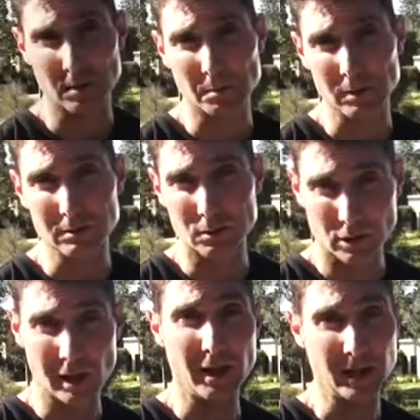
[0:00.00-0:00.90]
be
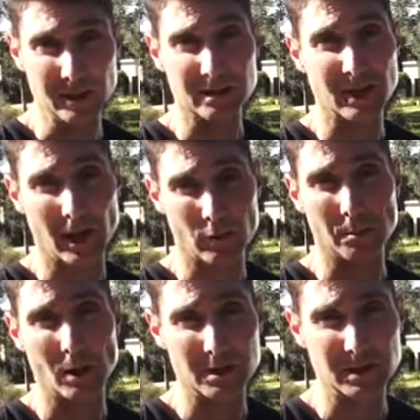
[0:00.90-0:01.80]
cleaning this out and
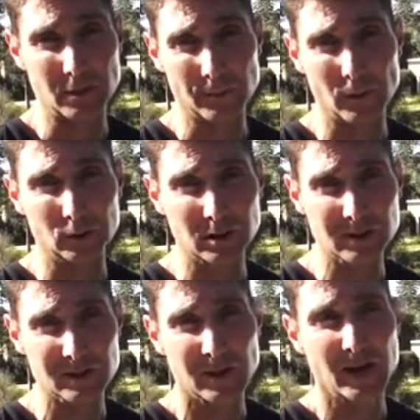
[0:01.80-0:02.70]
replacing the
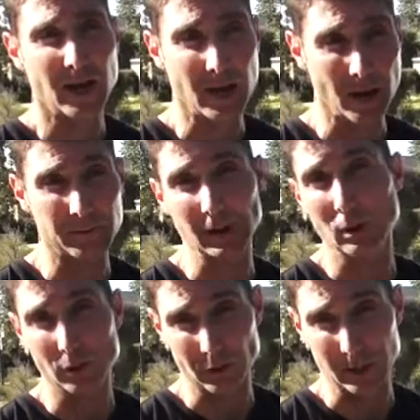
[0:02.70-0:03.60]
filters and having a
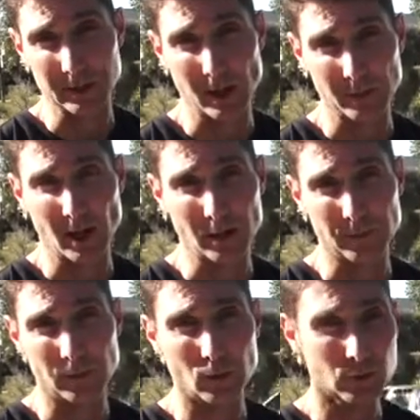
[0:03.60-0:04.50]
look at the contaminated
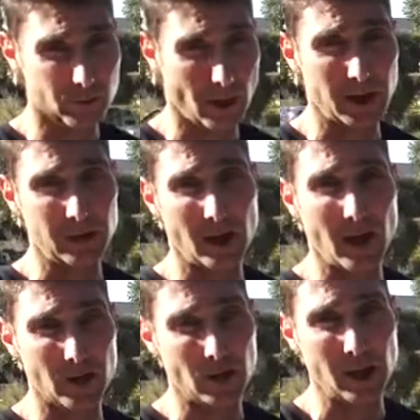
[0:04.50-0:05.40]
fuel, draining that
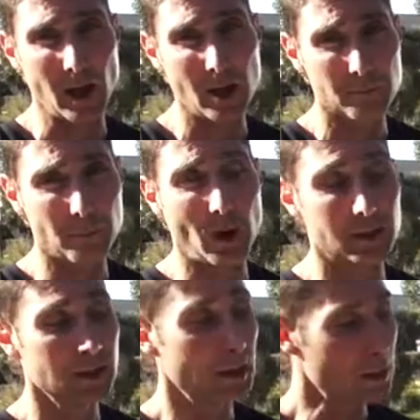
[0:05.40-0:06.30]
out of the car.
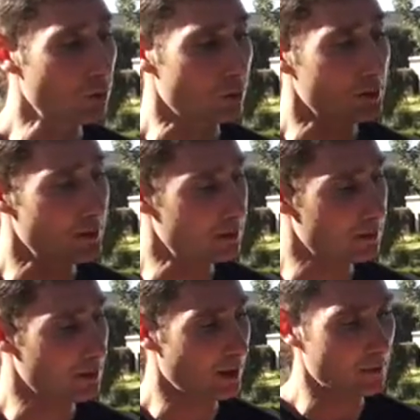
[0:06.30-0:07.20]
But look,
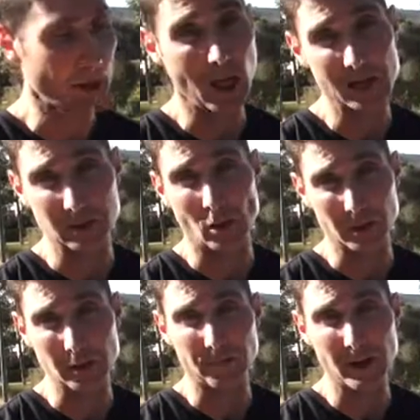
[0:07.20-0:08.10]
it's the last
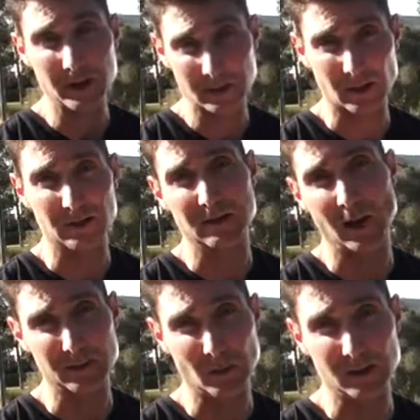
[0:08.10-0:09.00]
line of defence, and it's
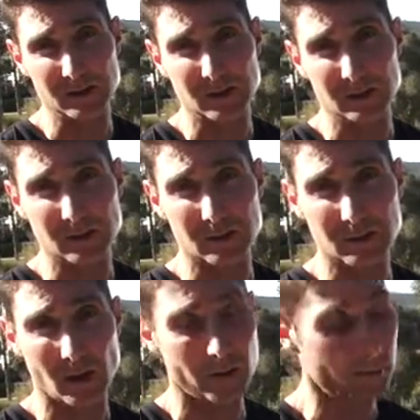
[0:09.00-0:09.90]
saved me in this instance.
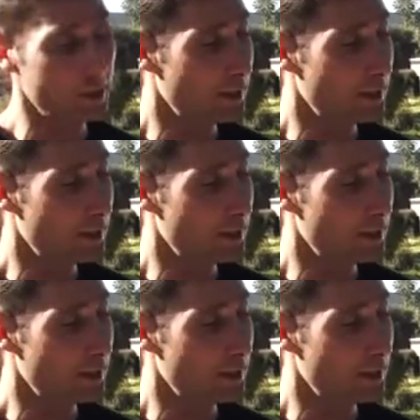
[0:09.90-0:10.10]
So